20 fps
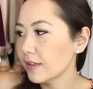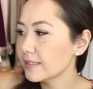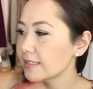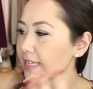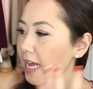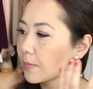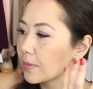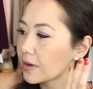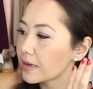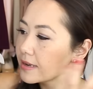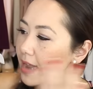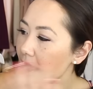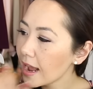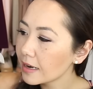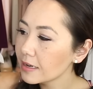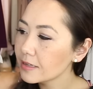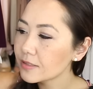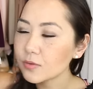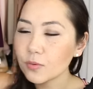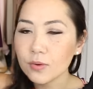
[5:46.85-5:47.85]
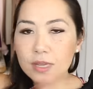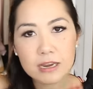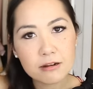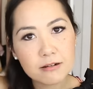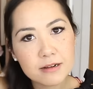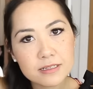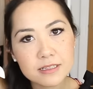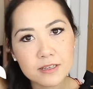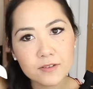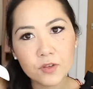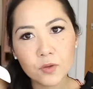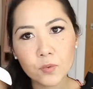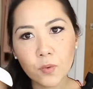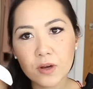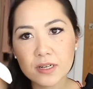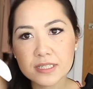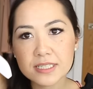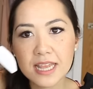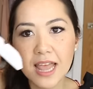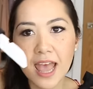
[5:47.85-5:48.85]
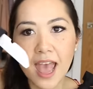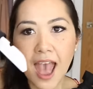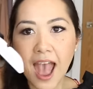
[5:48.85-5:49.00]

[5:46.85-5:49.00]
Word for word: a statement necklace or earrings if you want,